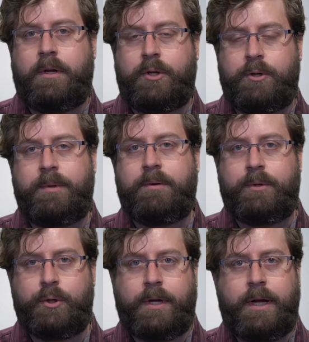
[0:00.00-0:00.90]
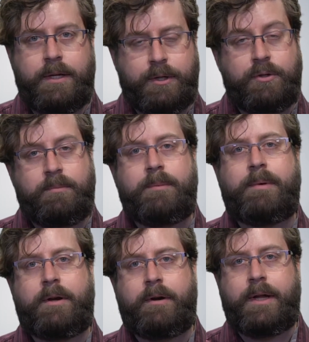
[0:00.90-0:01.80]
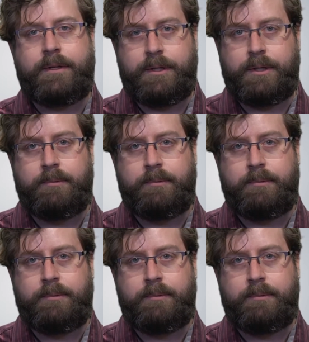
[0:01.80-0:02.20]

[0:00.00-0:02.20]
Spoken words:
could be good at and could be better at than